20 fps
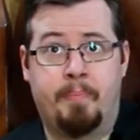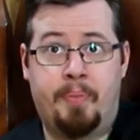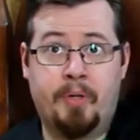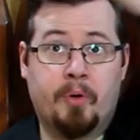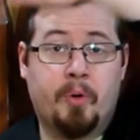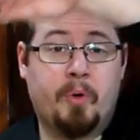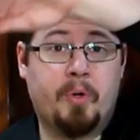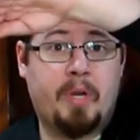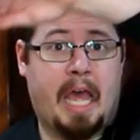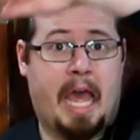
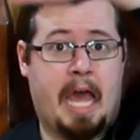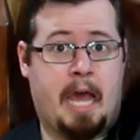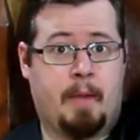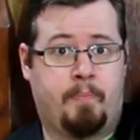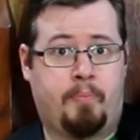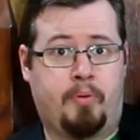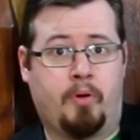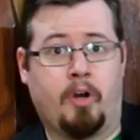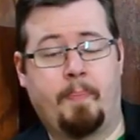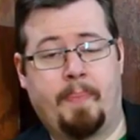build a
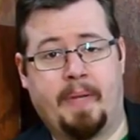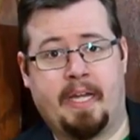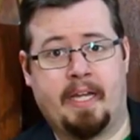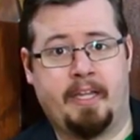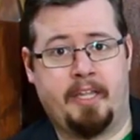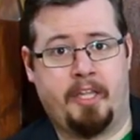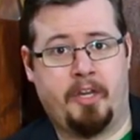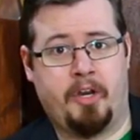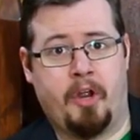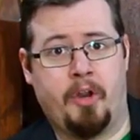
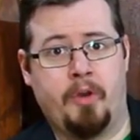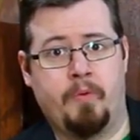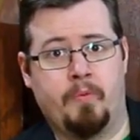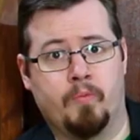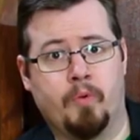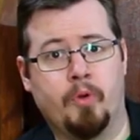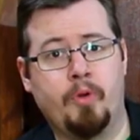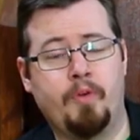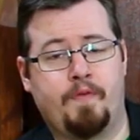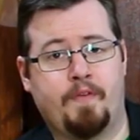proper, you know,
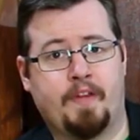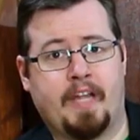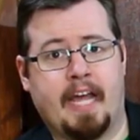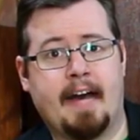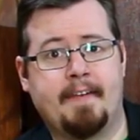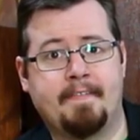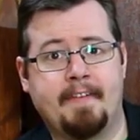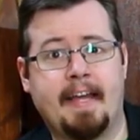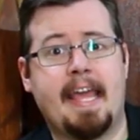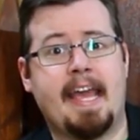roof
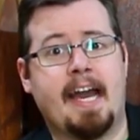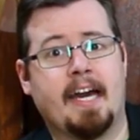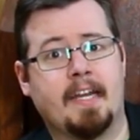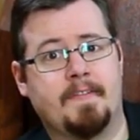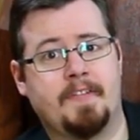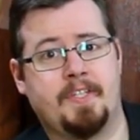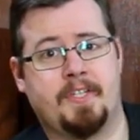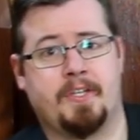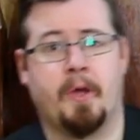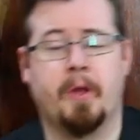cover out
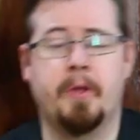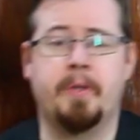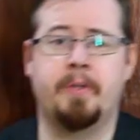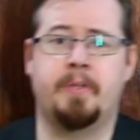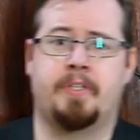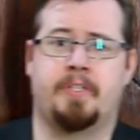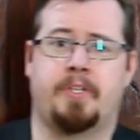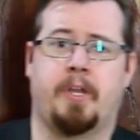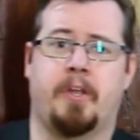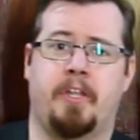of
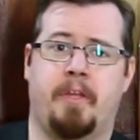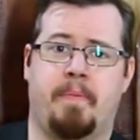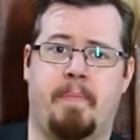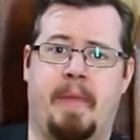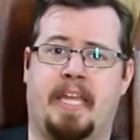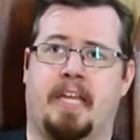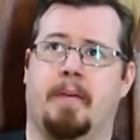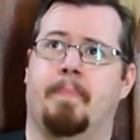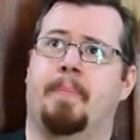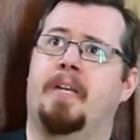stone, so you
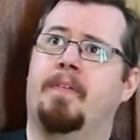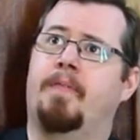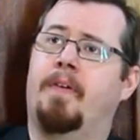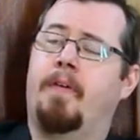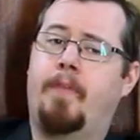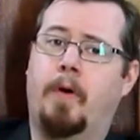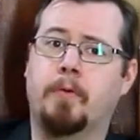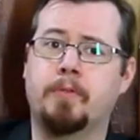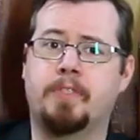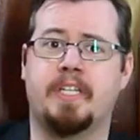make a bit of
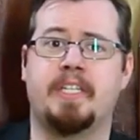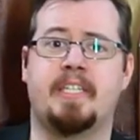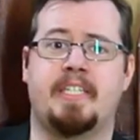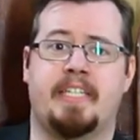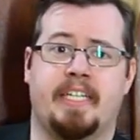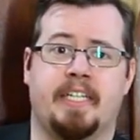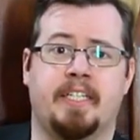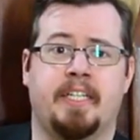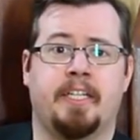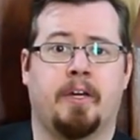a vaulted
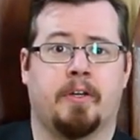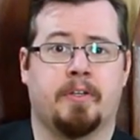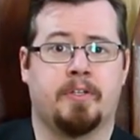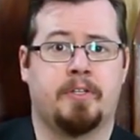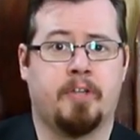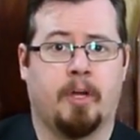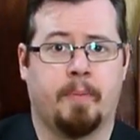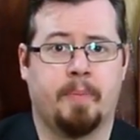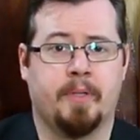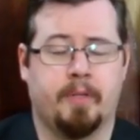ceiling on
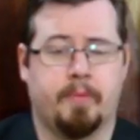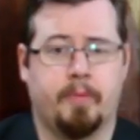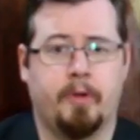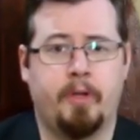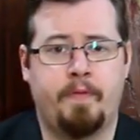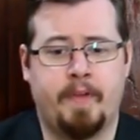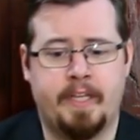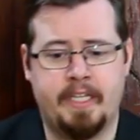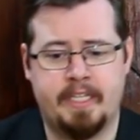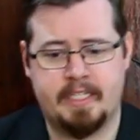top of the
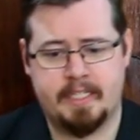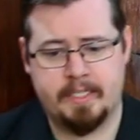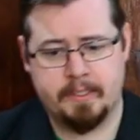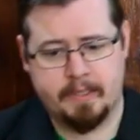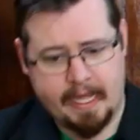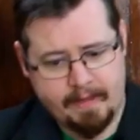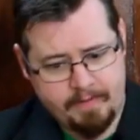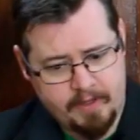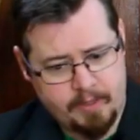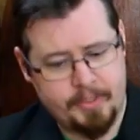roof, and you
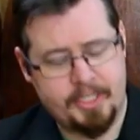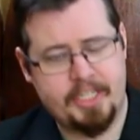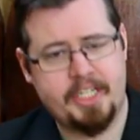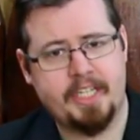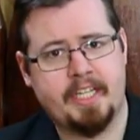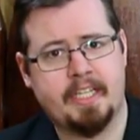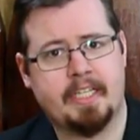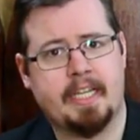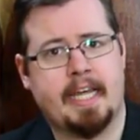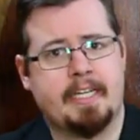still have your
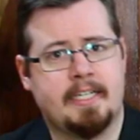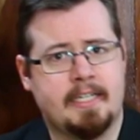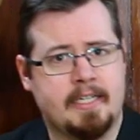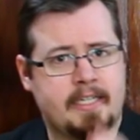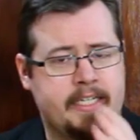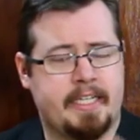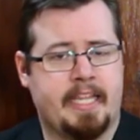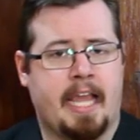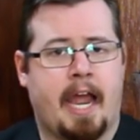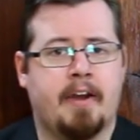
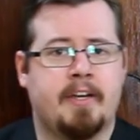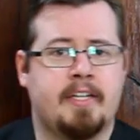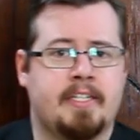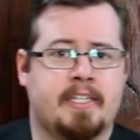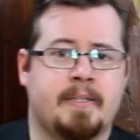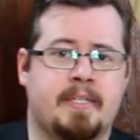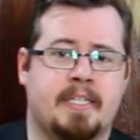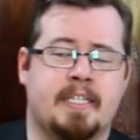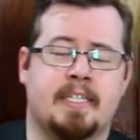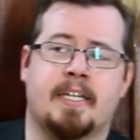machicolations and yarrow
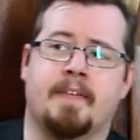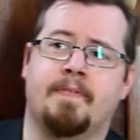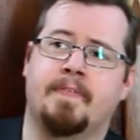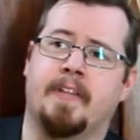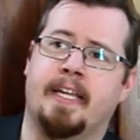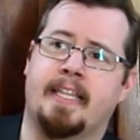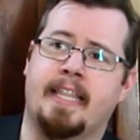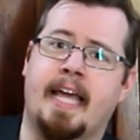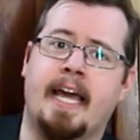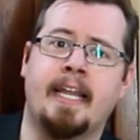slits and stuff
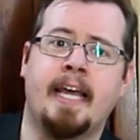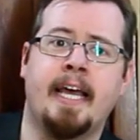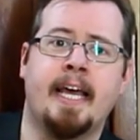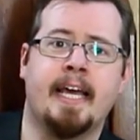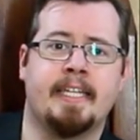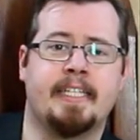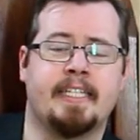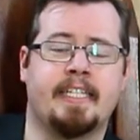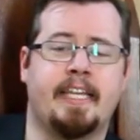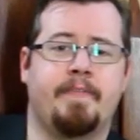like that
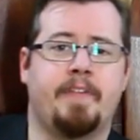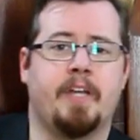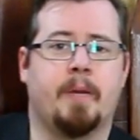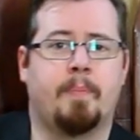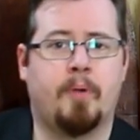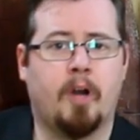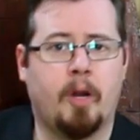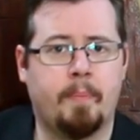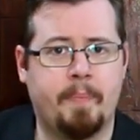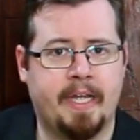to give you a
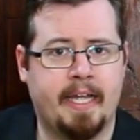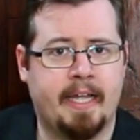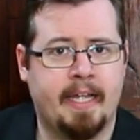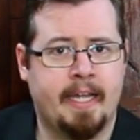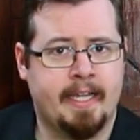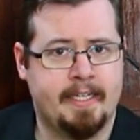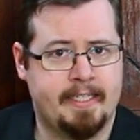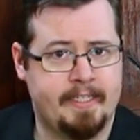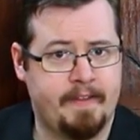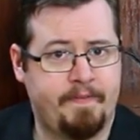proper
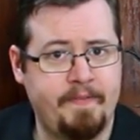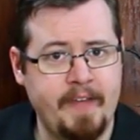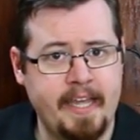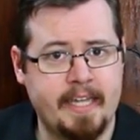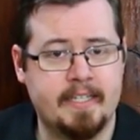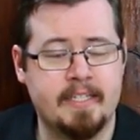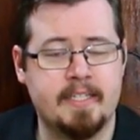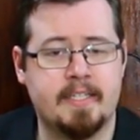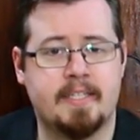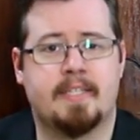
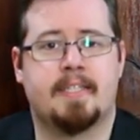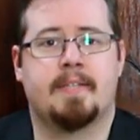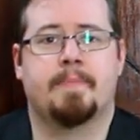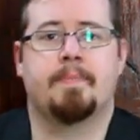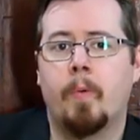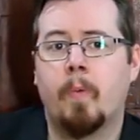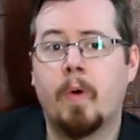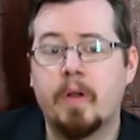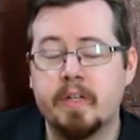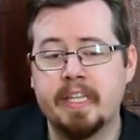defense,
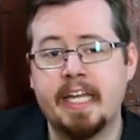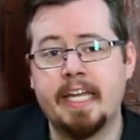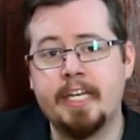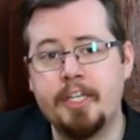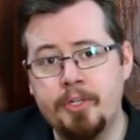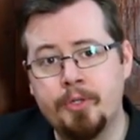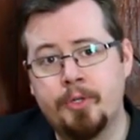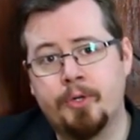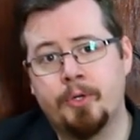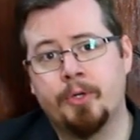well
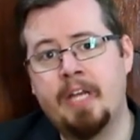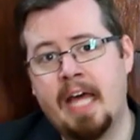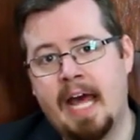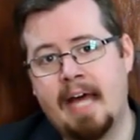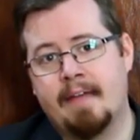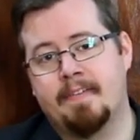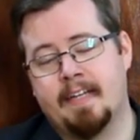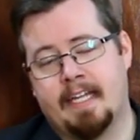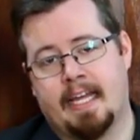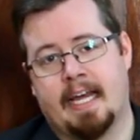then you could
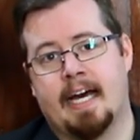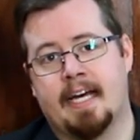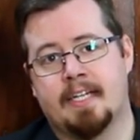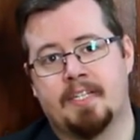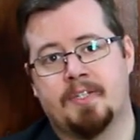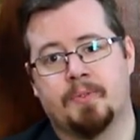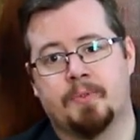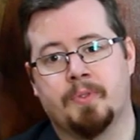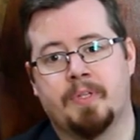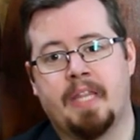have a
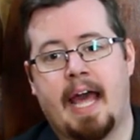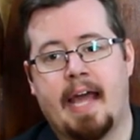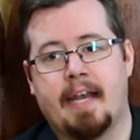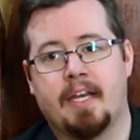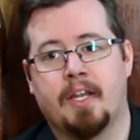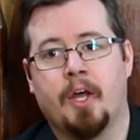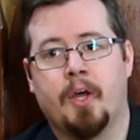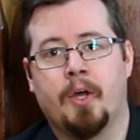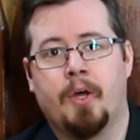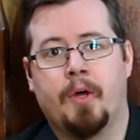castle
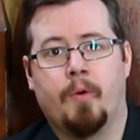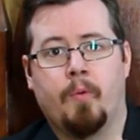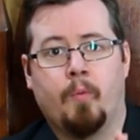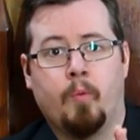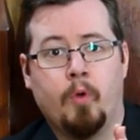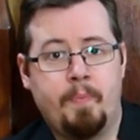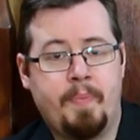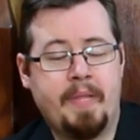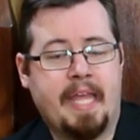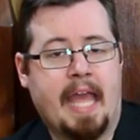that
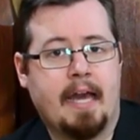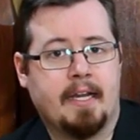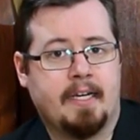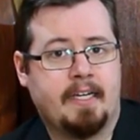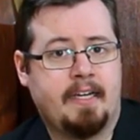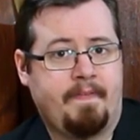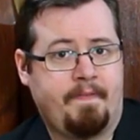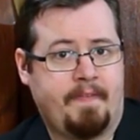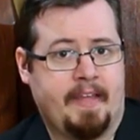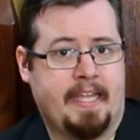would be able to
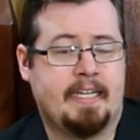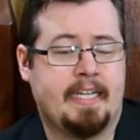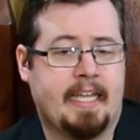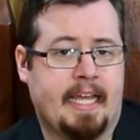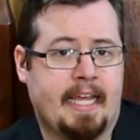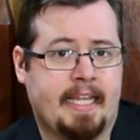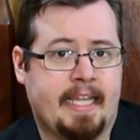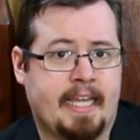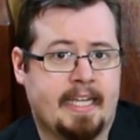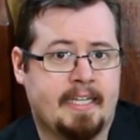defend
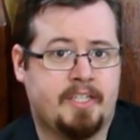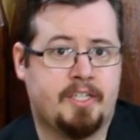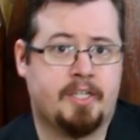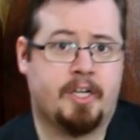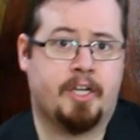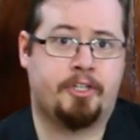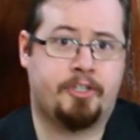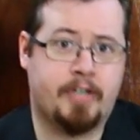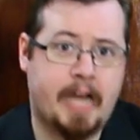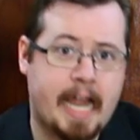against
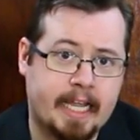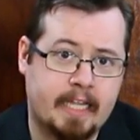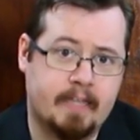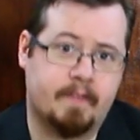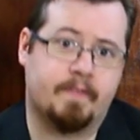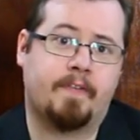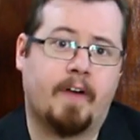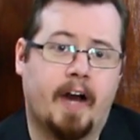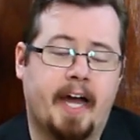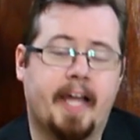
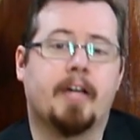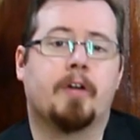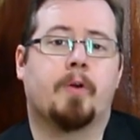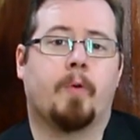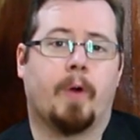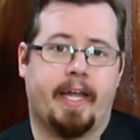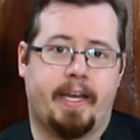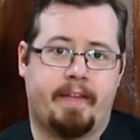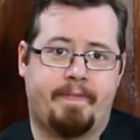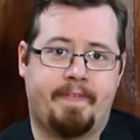Dragonfire
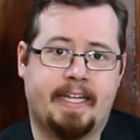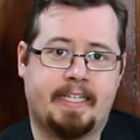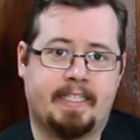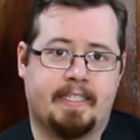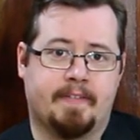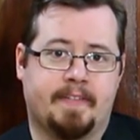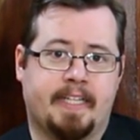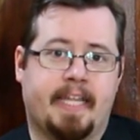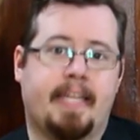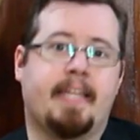quite
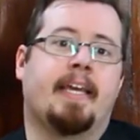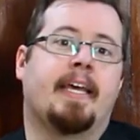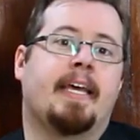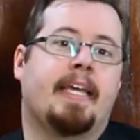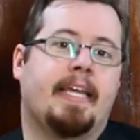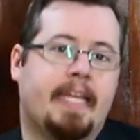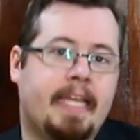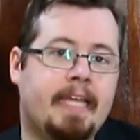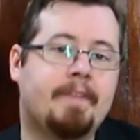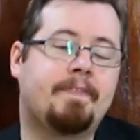effectively
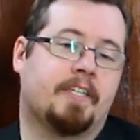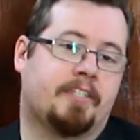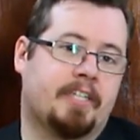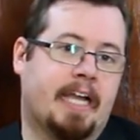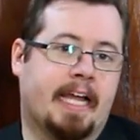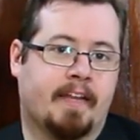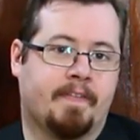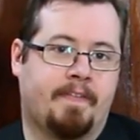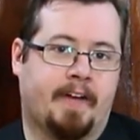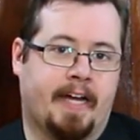if the
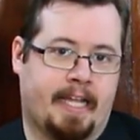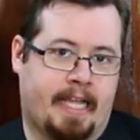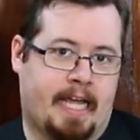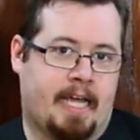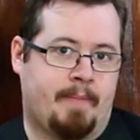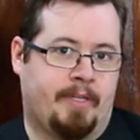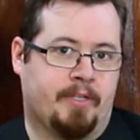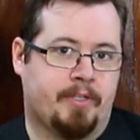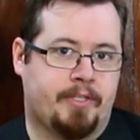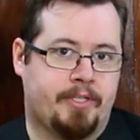Dragonfire
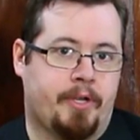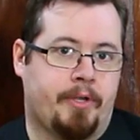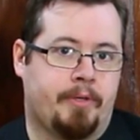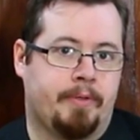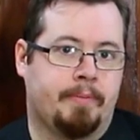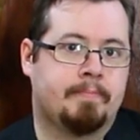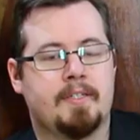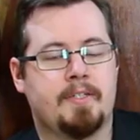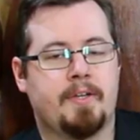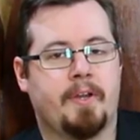can't melt
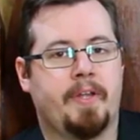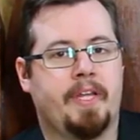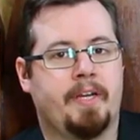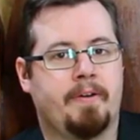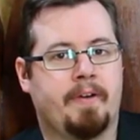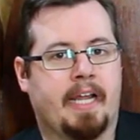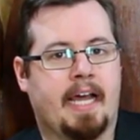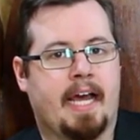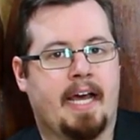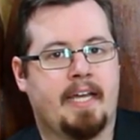stone. So
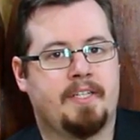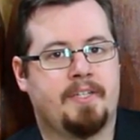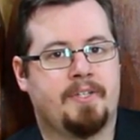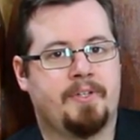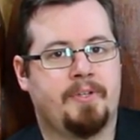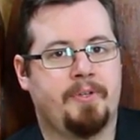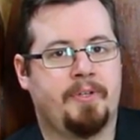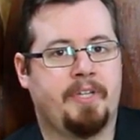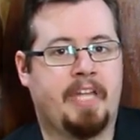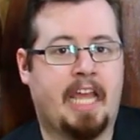in regards to